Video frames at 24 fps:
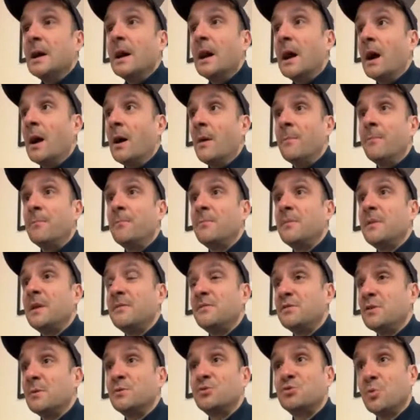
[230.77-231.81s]

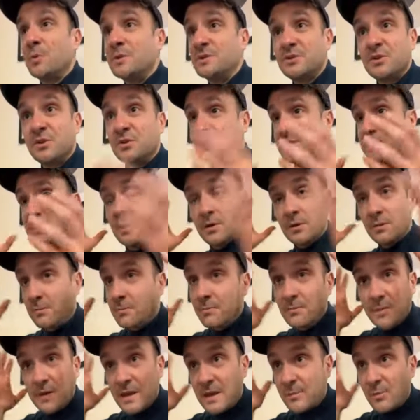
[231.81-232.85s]
Even though it's always good to
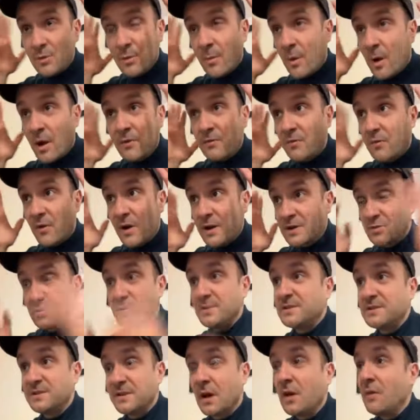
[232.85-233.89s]
keep your mind fresh
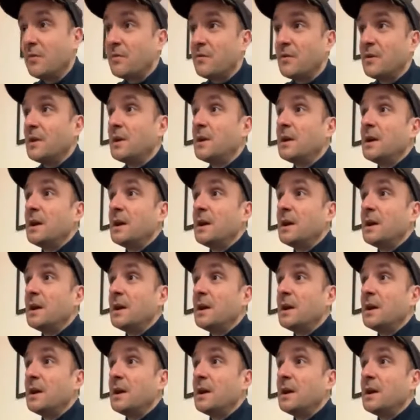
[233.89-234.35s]
with stuff,